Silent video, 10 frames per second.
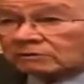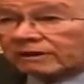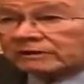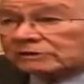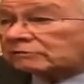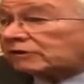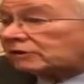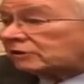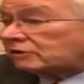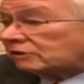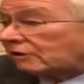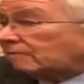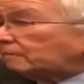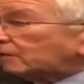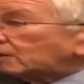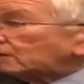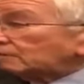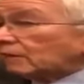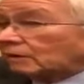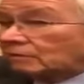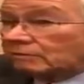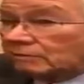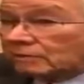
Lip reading: lots of reasons, and I'm